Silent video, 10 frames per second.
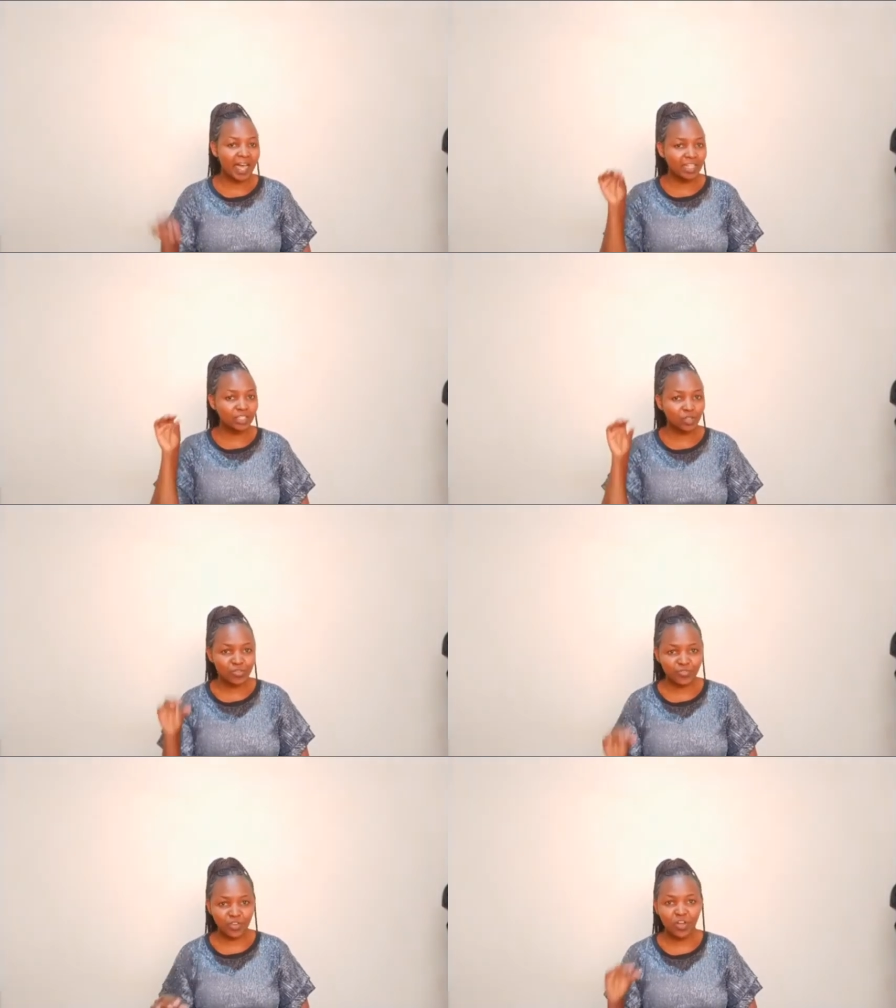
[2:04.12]
and
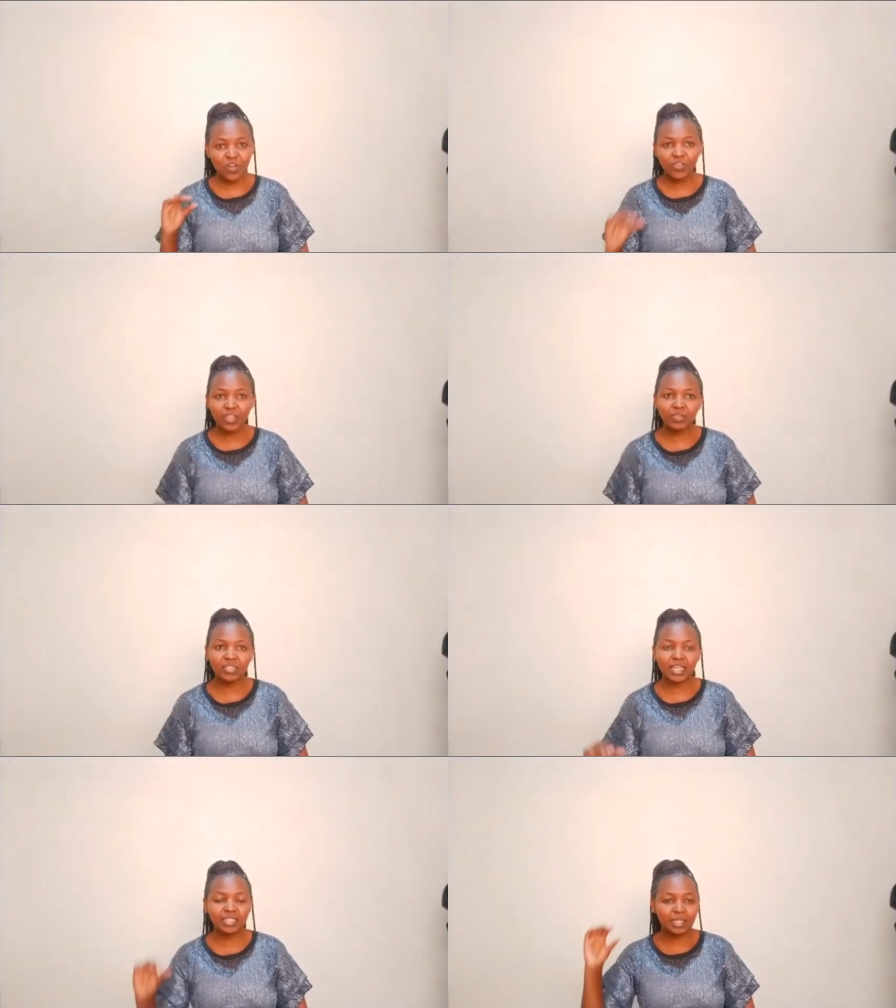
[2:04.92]
4,000
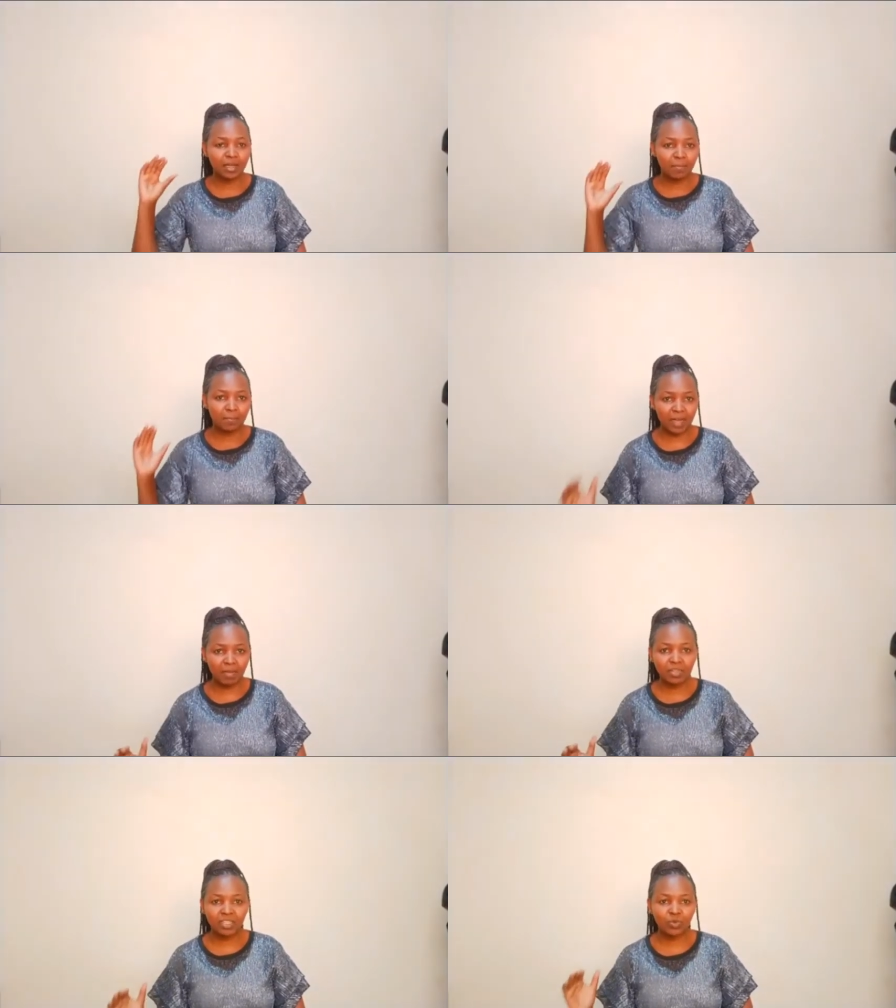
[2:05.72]

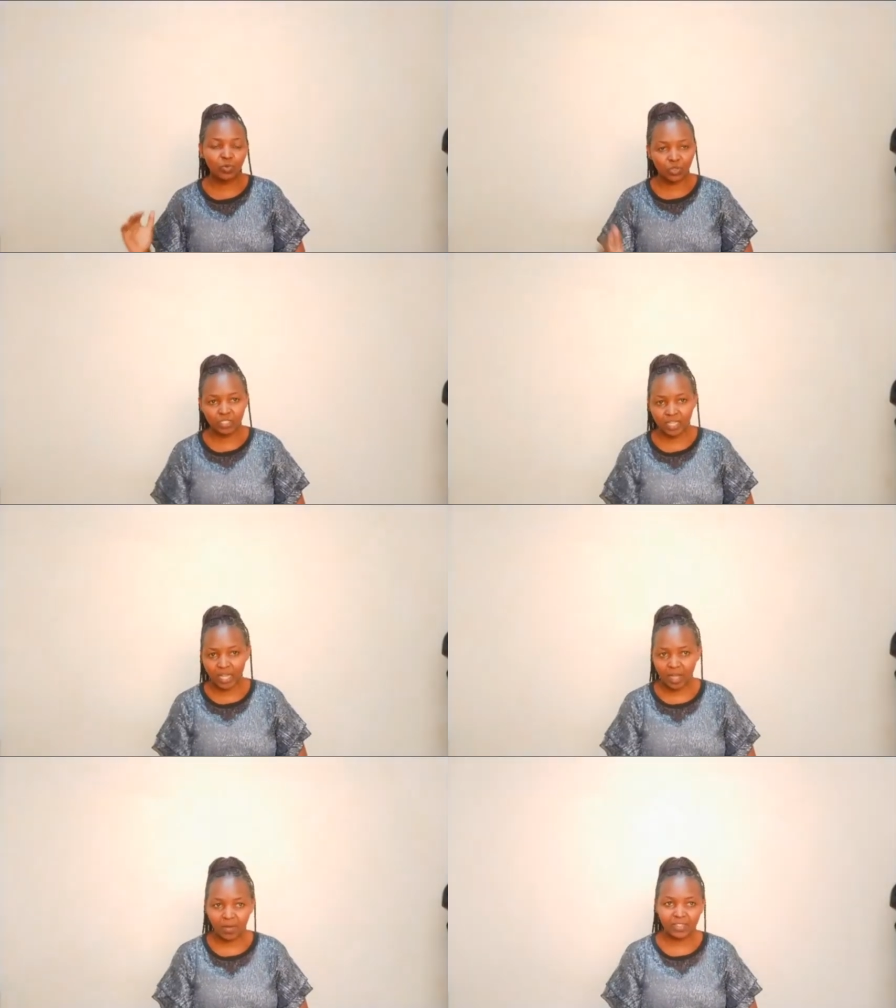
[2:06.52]
public watch
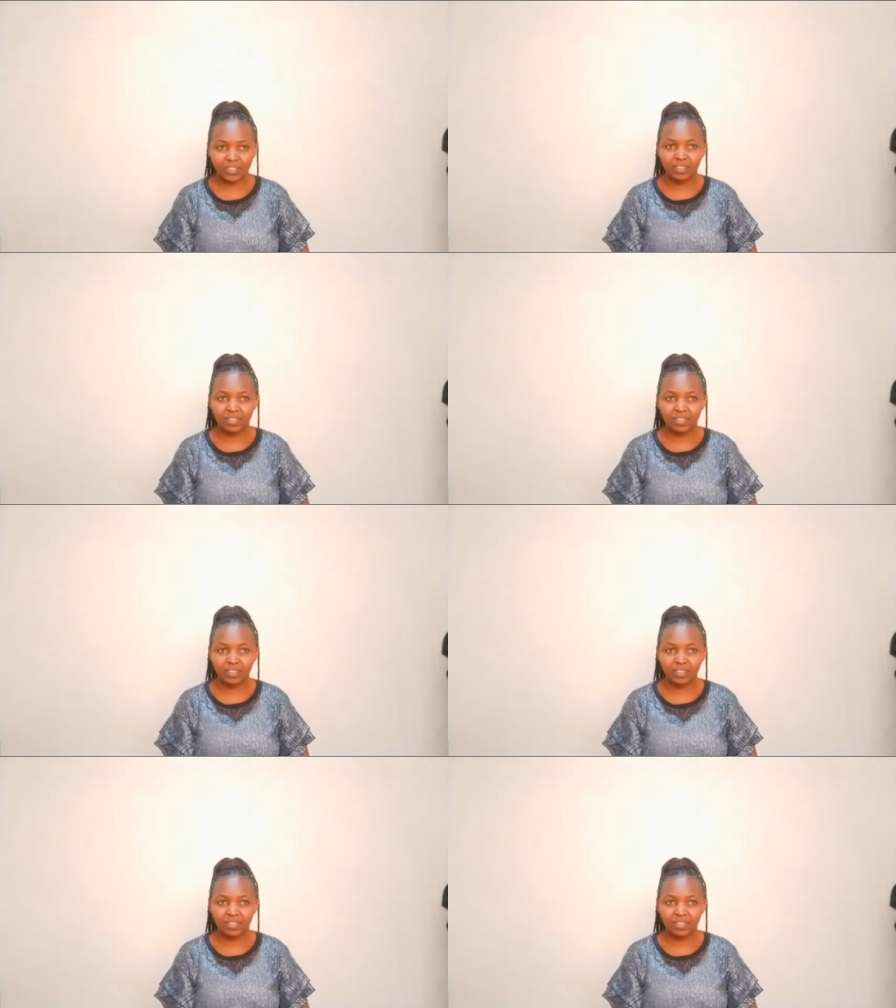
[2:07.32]
hours